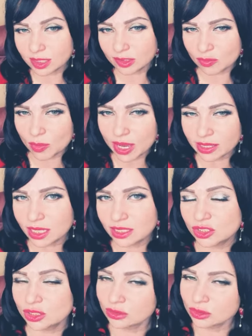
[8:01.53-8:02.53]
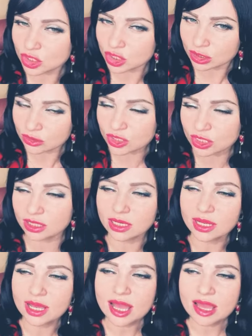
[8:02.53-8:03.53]
have biological children
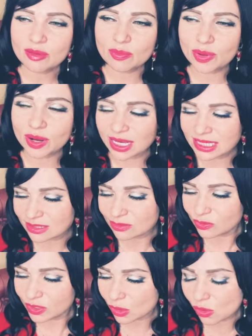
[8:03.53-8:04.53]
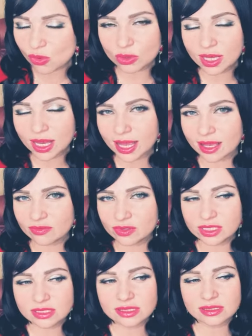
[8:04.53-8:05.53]
but we all have
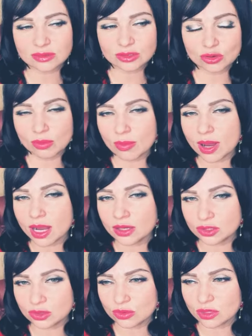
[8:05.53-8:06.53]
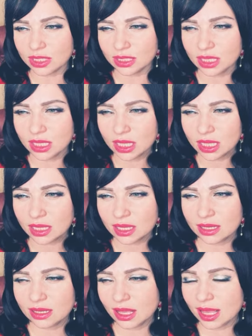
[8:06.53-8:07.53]
this you know motherly
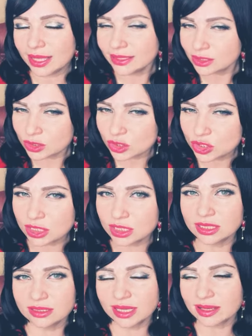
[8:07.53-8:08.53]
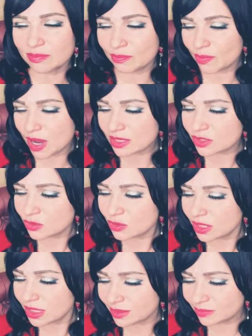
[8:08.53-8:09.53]
uh, energy like
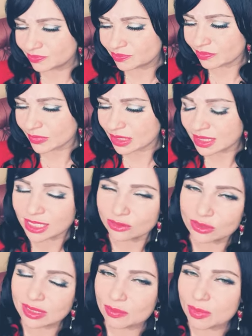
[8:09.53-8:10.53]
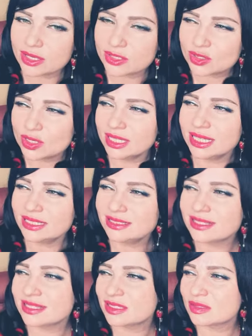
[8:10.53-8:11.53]
motherly not only motherly
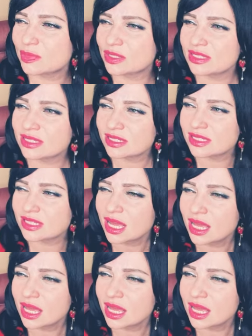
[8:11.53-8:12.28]
instincts but this